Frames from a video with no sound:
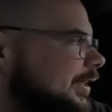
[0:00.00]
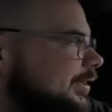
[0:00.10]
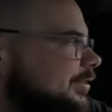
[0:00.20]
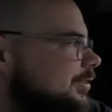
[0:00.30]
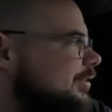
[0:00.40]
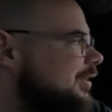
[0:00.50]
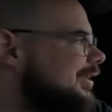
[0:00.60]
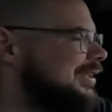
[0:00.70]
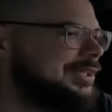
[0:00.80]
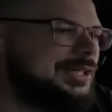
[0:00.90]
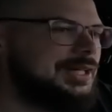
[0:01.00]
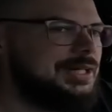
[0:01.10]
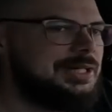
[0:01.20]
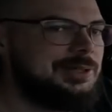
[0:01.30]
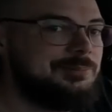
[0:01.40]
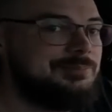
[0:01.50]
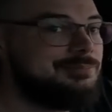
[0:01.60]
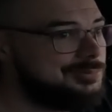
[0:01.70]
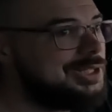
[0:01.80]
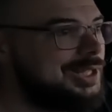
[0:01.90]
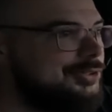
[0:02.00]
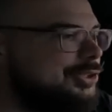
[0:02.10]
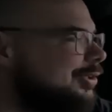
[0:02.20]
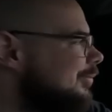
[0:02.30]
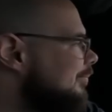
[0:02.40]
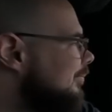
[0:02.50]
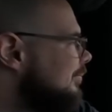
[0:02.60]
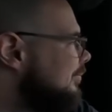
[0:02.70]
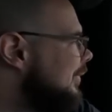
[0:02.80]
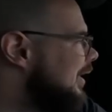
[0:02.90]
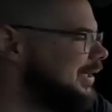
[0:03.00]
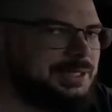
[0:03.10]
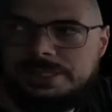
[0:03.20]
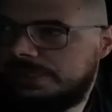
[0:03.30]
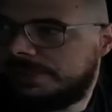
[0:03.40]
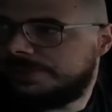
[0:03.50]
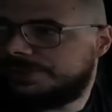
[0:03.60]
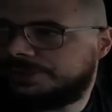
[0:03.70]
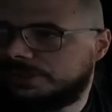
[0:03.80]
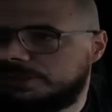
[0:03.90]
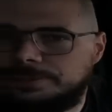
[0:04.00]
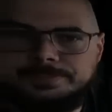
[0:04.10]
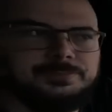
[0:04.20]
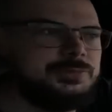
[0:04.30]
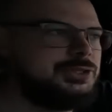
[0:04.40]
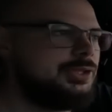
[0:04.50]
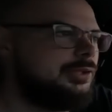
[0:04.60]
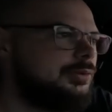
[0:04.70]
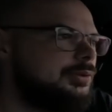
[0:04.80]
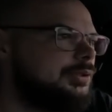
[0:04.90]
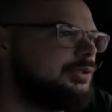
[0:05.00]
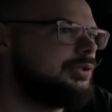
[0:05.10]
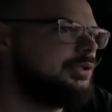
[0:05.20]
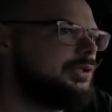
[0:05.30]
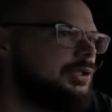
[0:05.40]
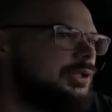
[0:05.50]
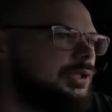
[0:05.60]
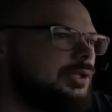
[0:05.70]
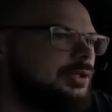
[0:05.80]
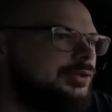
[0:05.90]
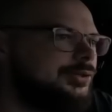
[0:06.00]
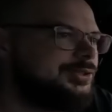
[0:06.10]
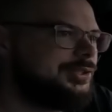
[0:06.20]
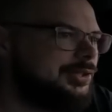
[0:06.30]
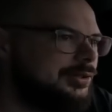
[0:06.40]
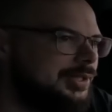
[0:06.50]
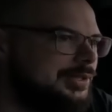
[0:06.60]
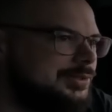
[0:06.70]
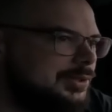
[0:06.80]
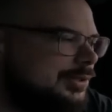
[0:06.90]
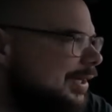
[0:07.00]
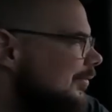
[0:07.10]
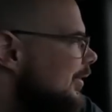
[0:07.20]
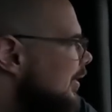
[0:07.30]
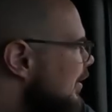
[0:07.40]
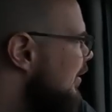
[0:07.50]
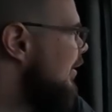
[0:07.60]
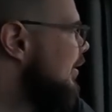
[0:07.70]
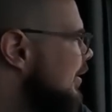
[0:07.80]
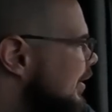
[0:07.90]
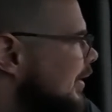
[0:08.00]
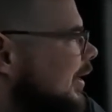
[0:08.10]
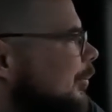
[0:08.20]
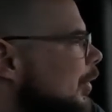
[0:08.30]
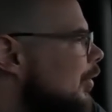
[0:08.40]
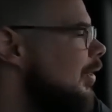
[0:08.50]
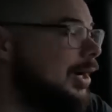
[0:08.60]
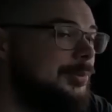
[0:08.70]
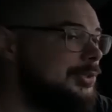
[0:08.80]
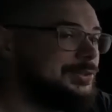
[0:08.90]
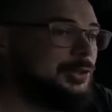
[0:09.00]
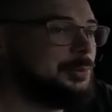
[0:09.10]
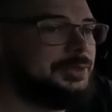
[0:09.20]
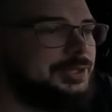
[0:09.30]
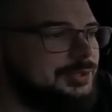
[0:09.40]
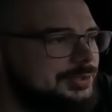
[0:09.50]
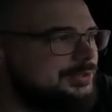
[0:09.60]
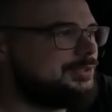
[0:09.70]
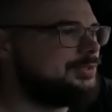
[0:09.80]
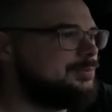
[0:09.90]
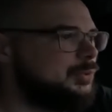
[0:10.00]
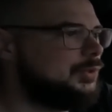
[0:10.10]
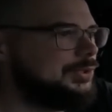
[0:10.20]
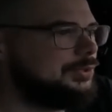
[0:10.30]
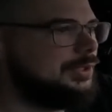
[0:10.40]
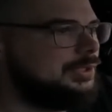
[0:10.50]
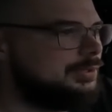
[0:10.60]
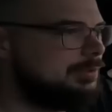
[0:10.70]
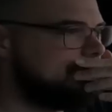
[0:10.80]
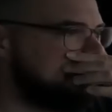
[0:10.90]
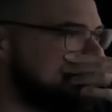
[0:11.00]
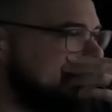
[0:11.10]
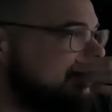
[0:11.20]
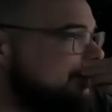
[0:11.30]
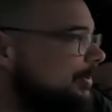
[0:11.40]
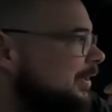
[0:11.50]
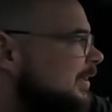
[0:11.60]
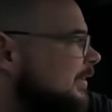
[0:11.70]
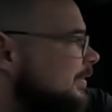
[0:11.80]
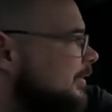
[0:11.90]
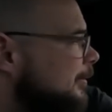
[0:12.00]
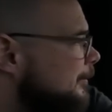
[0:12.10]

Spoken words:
that is. A lot of junk. A lots of junk. So there's another Landstar driver here. Oh, I'm just hoping that there's more trailers, to be honest.